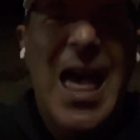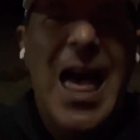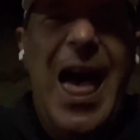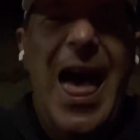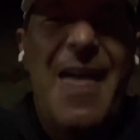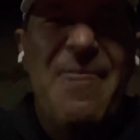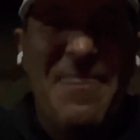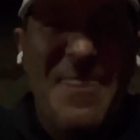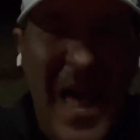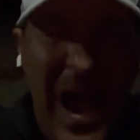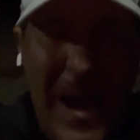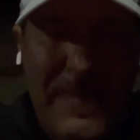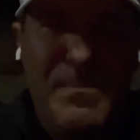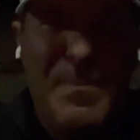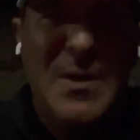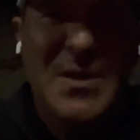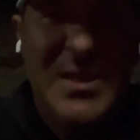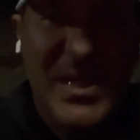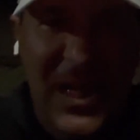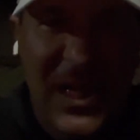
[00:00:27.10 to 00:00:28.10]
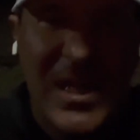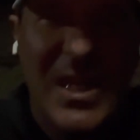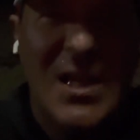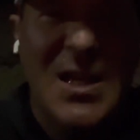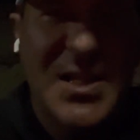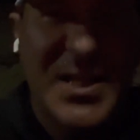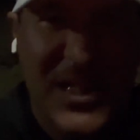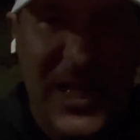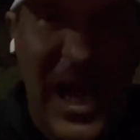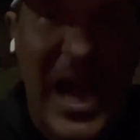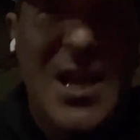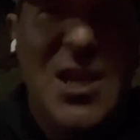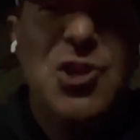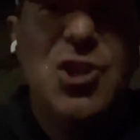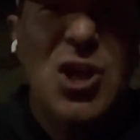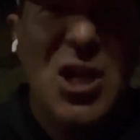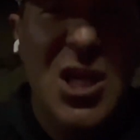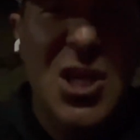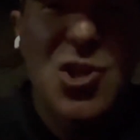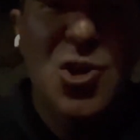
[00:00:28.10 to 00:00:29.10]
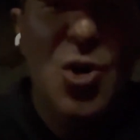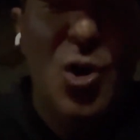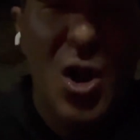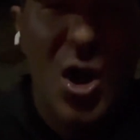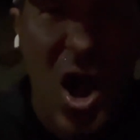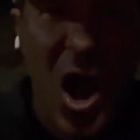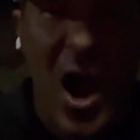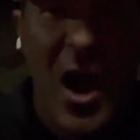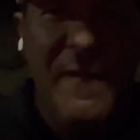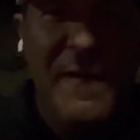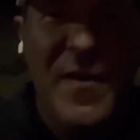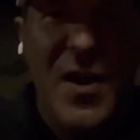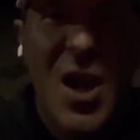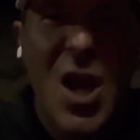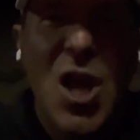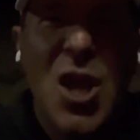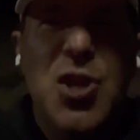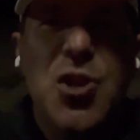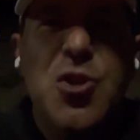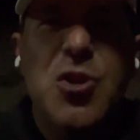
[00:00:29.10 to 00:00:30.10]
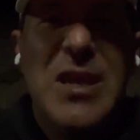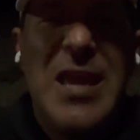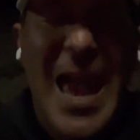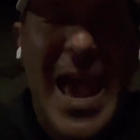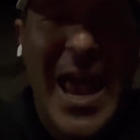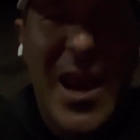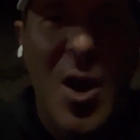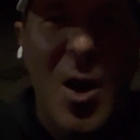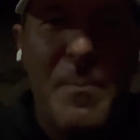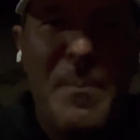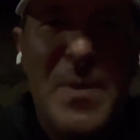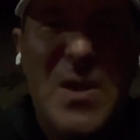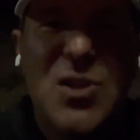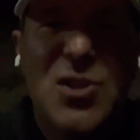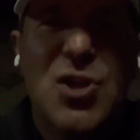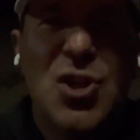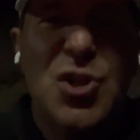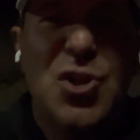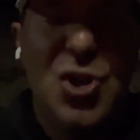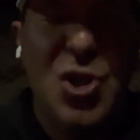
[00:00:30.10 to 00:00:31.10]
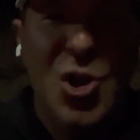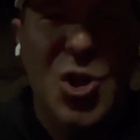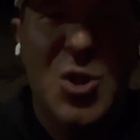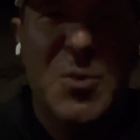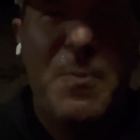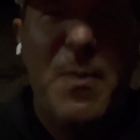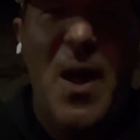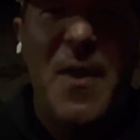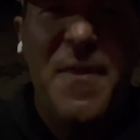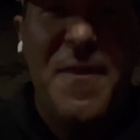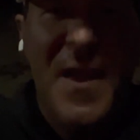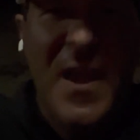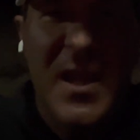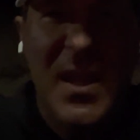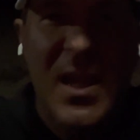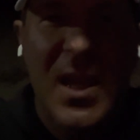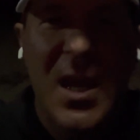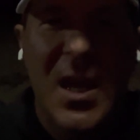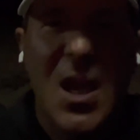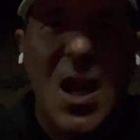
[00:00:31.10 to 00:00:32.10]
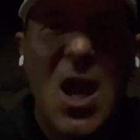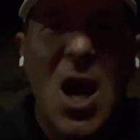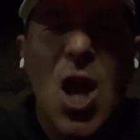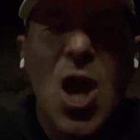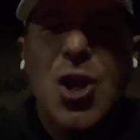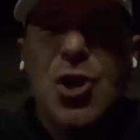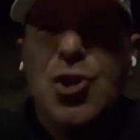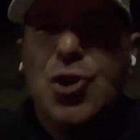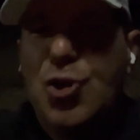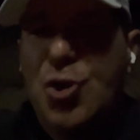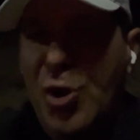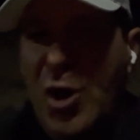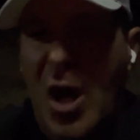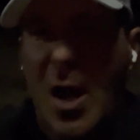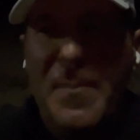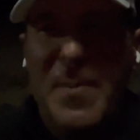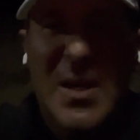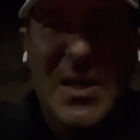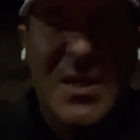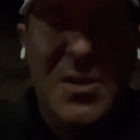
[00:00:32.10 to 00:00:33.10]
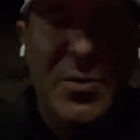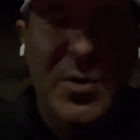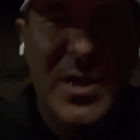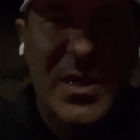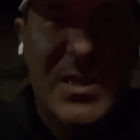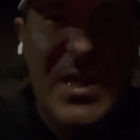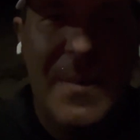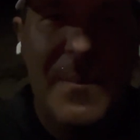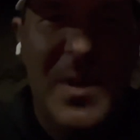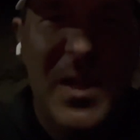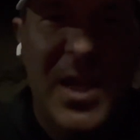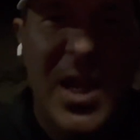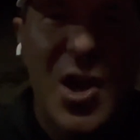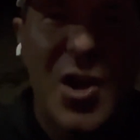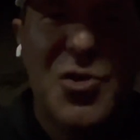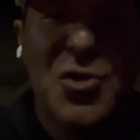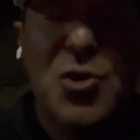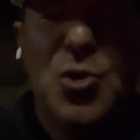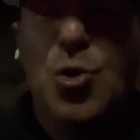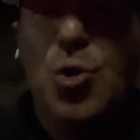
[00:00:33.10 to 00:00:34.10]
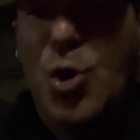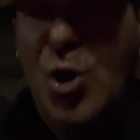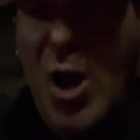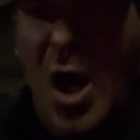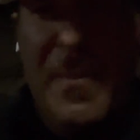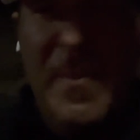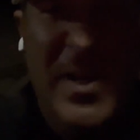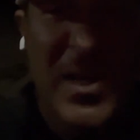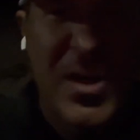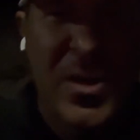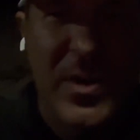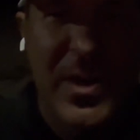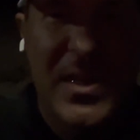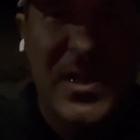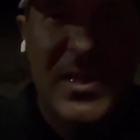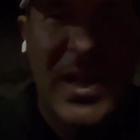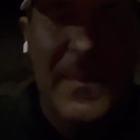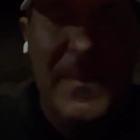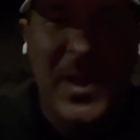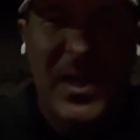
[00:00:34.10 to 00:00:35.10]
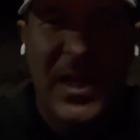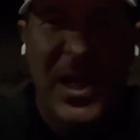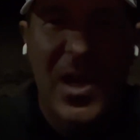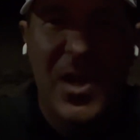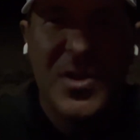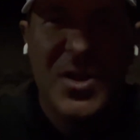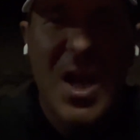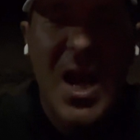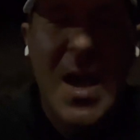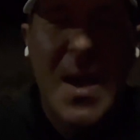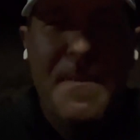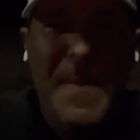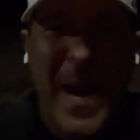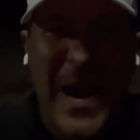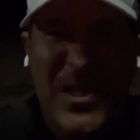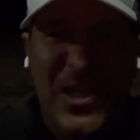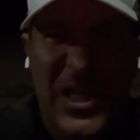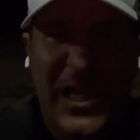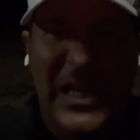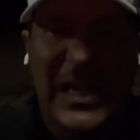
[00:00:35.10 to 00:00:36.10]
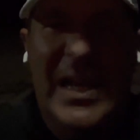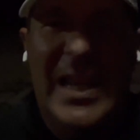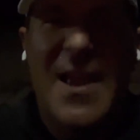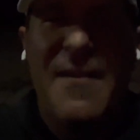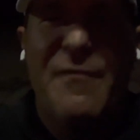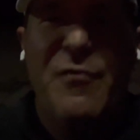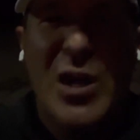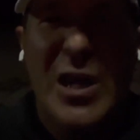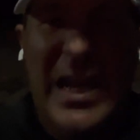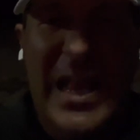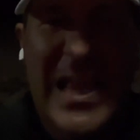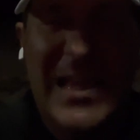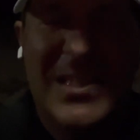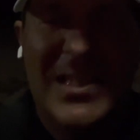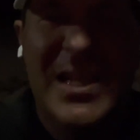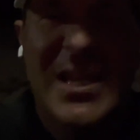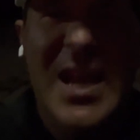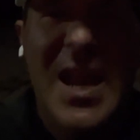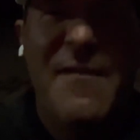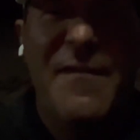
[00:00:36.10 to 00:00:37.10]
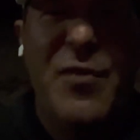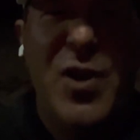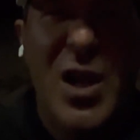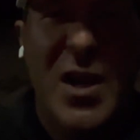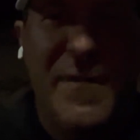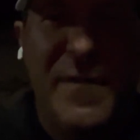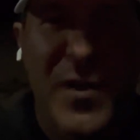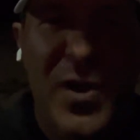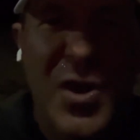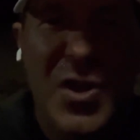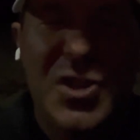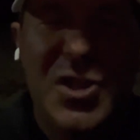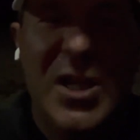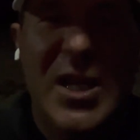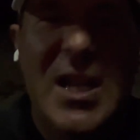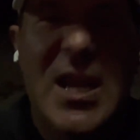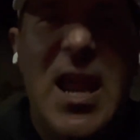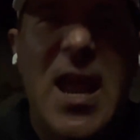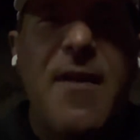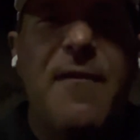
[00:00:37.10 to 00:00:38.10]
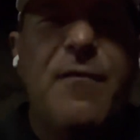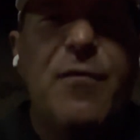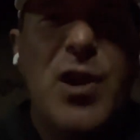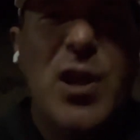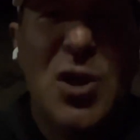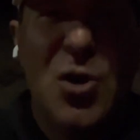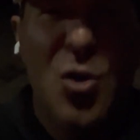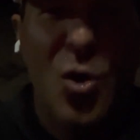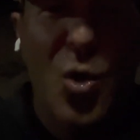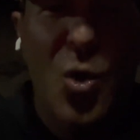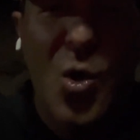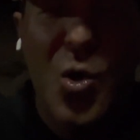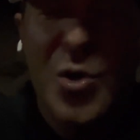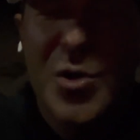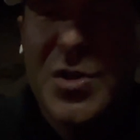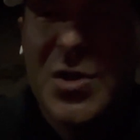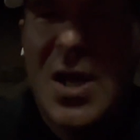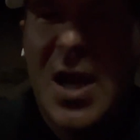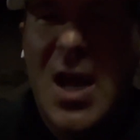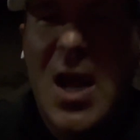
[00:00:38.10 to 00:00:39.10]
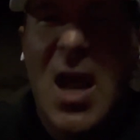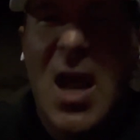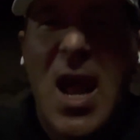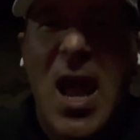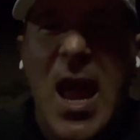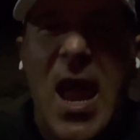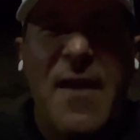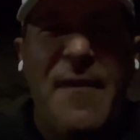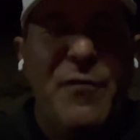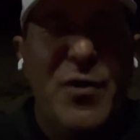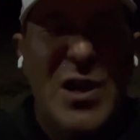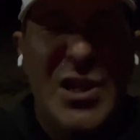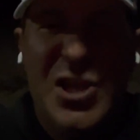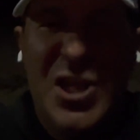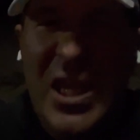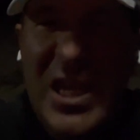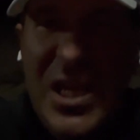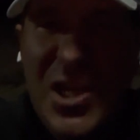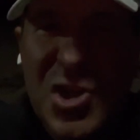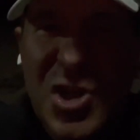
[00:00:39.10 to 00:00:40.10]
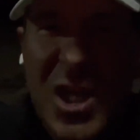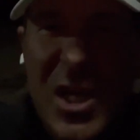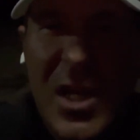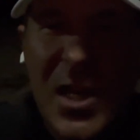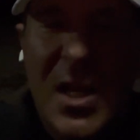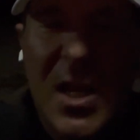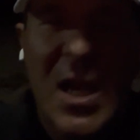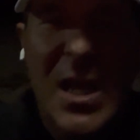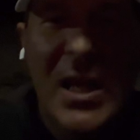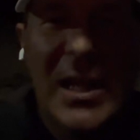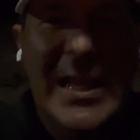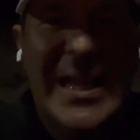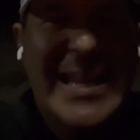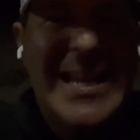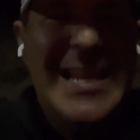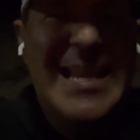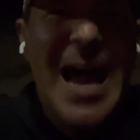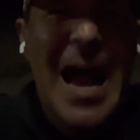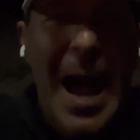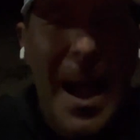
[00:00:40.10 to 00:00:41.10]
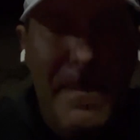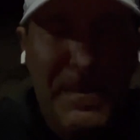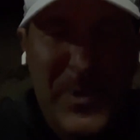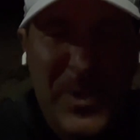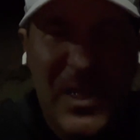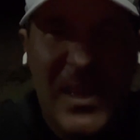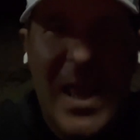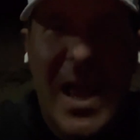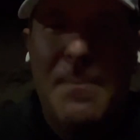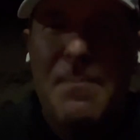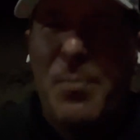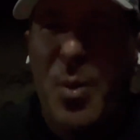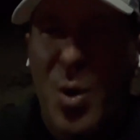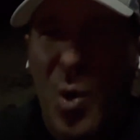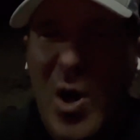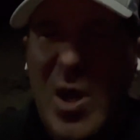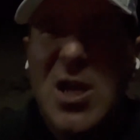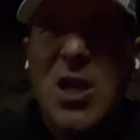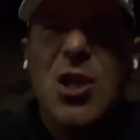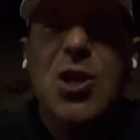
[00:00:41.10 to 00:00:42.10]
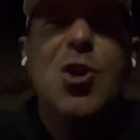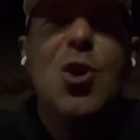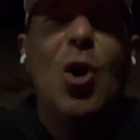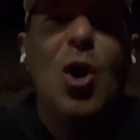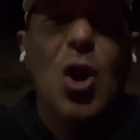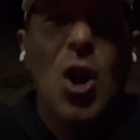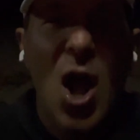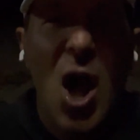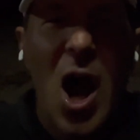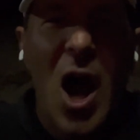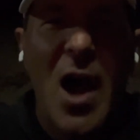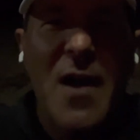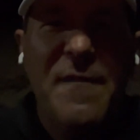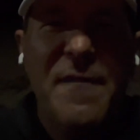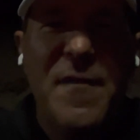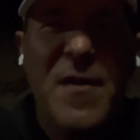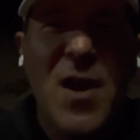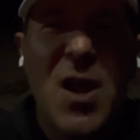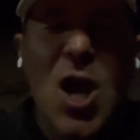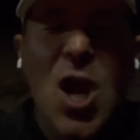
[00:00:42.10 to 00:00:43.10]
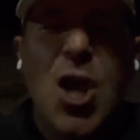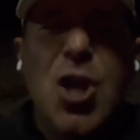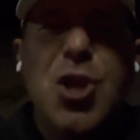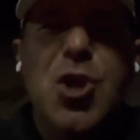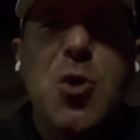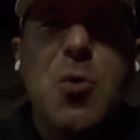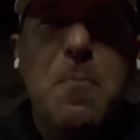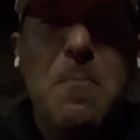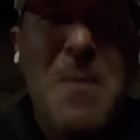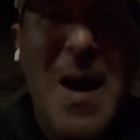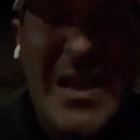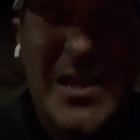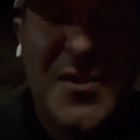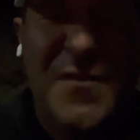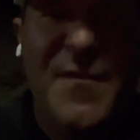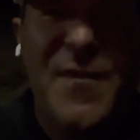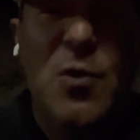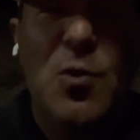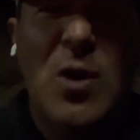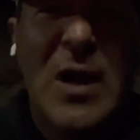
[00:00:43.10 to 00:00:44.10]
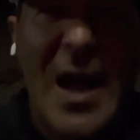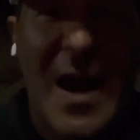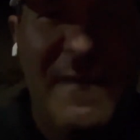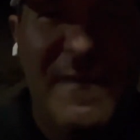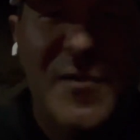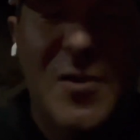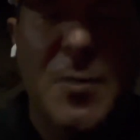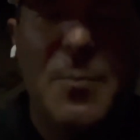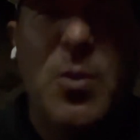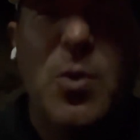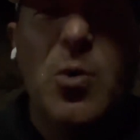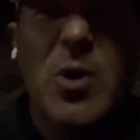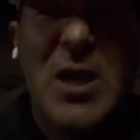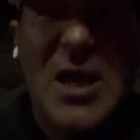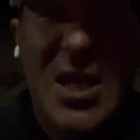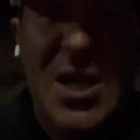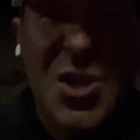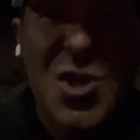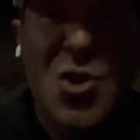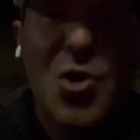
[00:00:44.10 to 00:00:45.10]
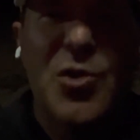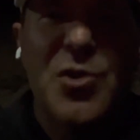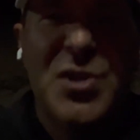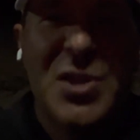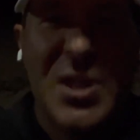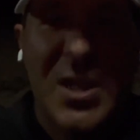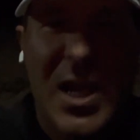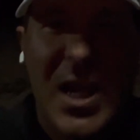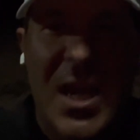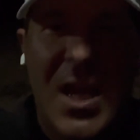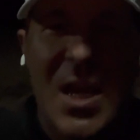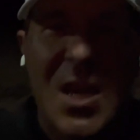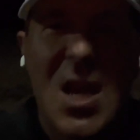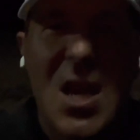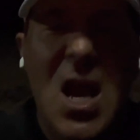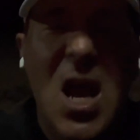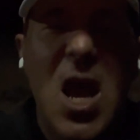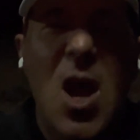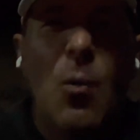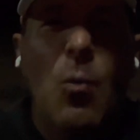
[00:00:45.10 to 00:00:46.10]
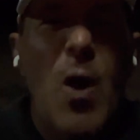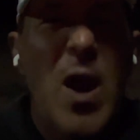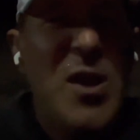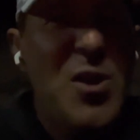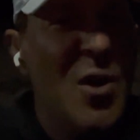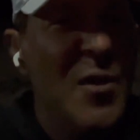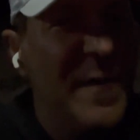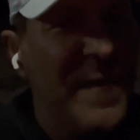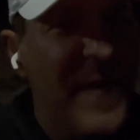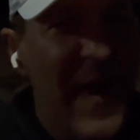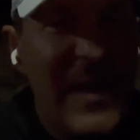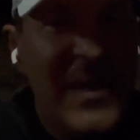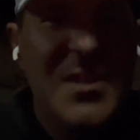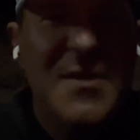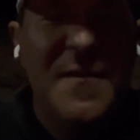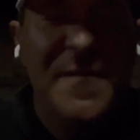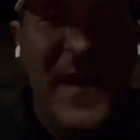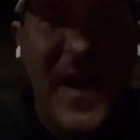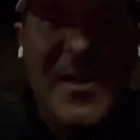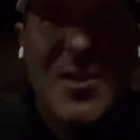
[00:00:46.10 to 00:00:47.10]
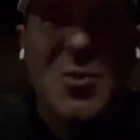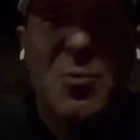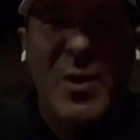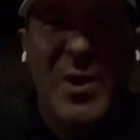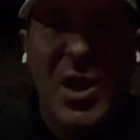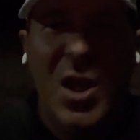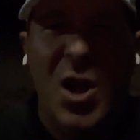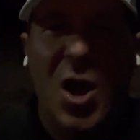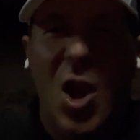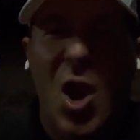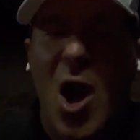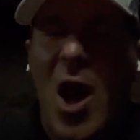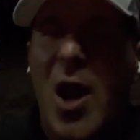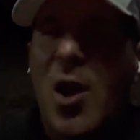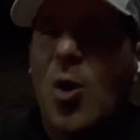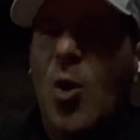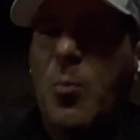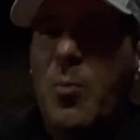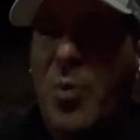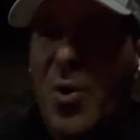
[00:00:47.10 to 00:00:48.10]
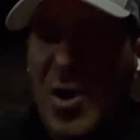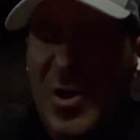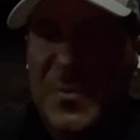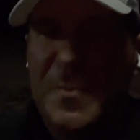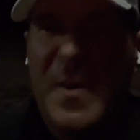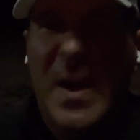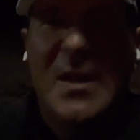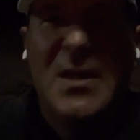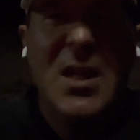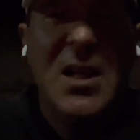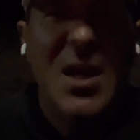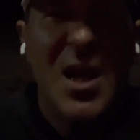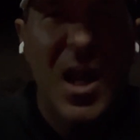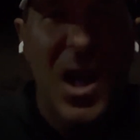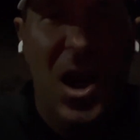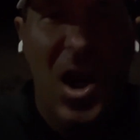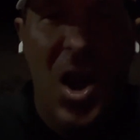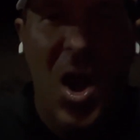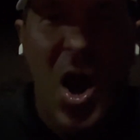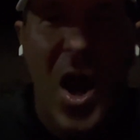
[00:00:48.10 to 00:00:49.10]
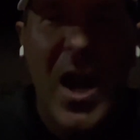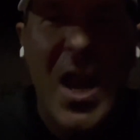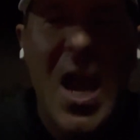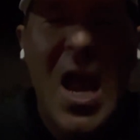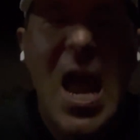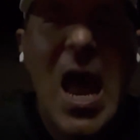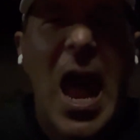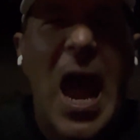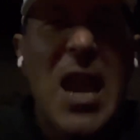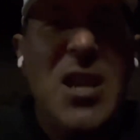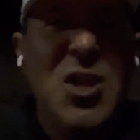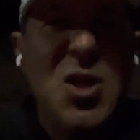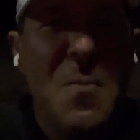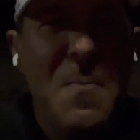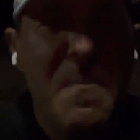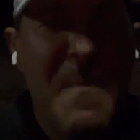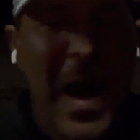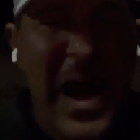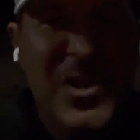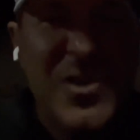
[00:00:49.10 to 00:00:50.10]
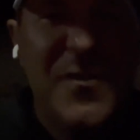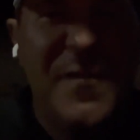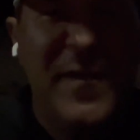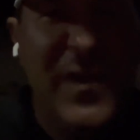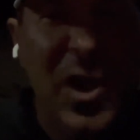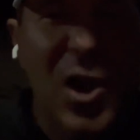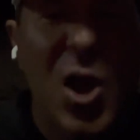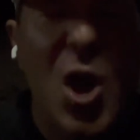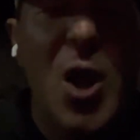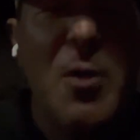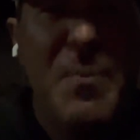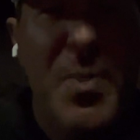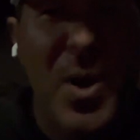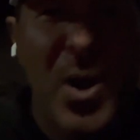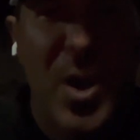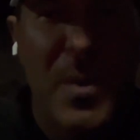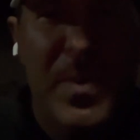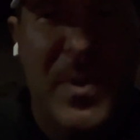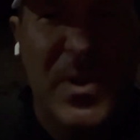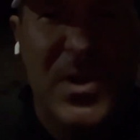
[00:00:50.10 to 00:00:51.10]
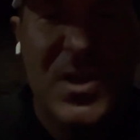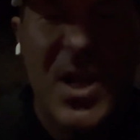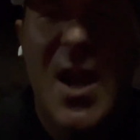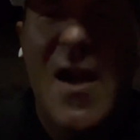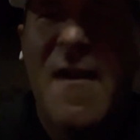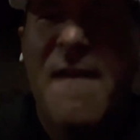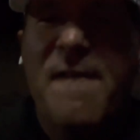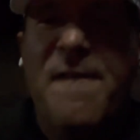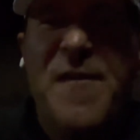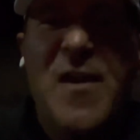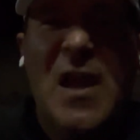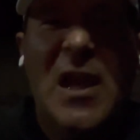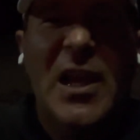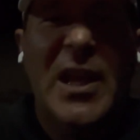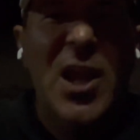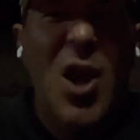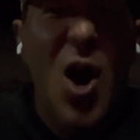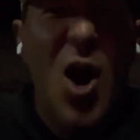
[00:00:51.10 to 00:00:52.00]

at that particular stage in your life. You cannot be seduced by thinking, should I be doing something else? Could I be doing something else? Basically, every lesson, every adversity, every course, every teaching leading up to that point in your life, you must feel comfortable in your skin when you're face to face with a client or prospecting a client, and you must feel on purpose. Feeling